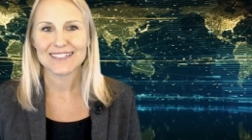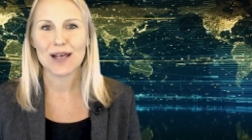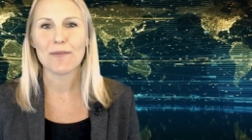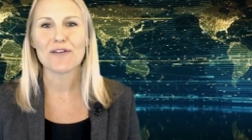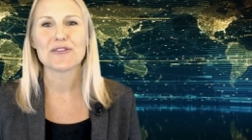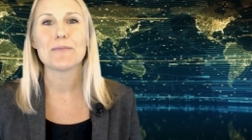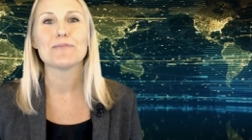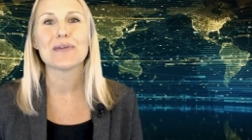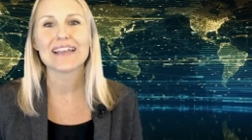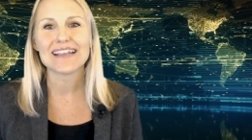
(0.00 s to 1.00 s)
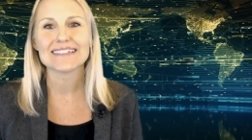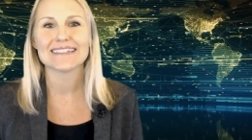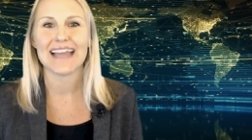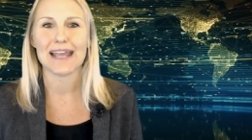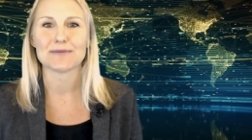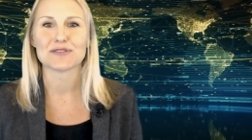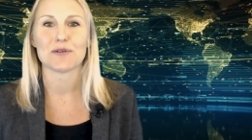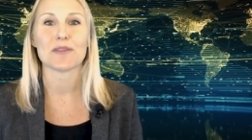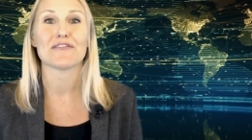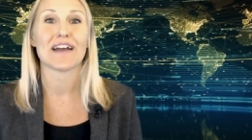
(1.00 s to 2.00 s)
Some of the biggest
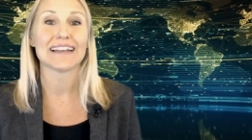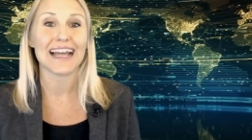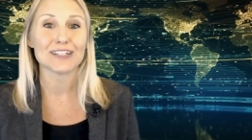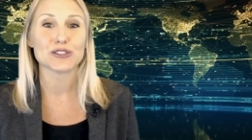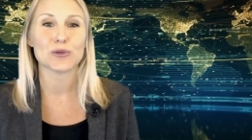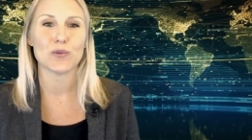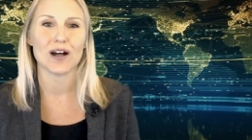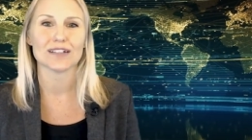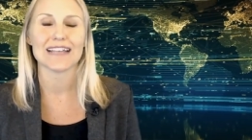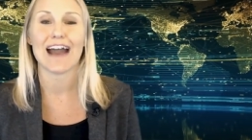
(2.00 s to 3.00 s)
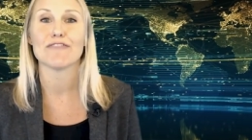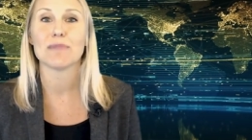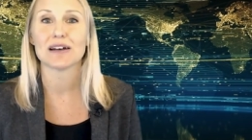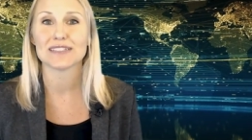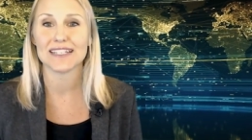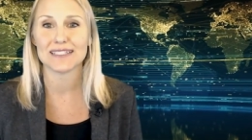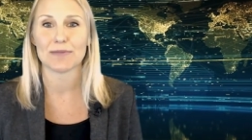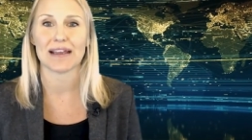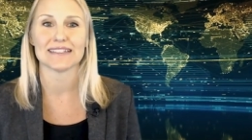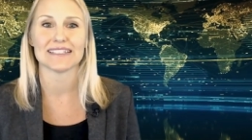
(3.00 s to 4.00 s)
names from the financial world have
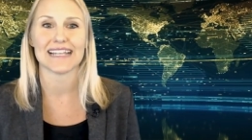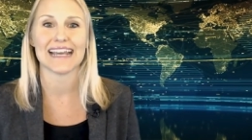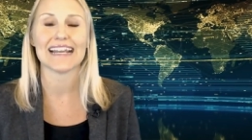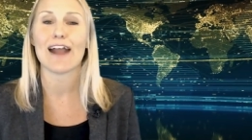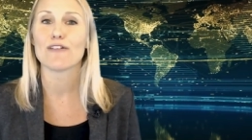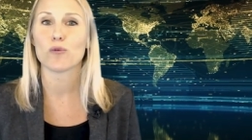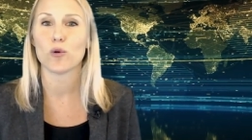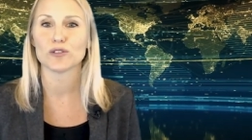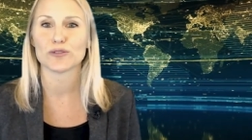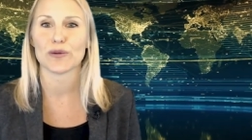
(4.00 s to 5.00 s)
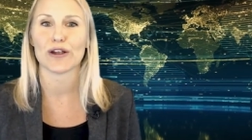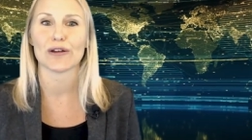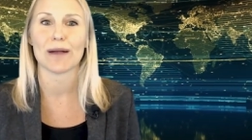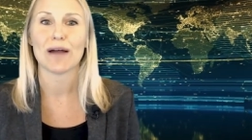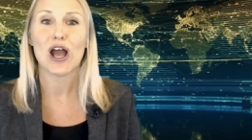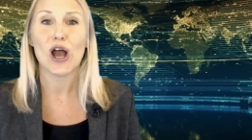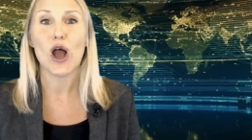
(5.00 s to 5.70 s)
participated in our awards program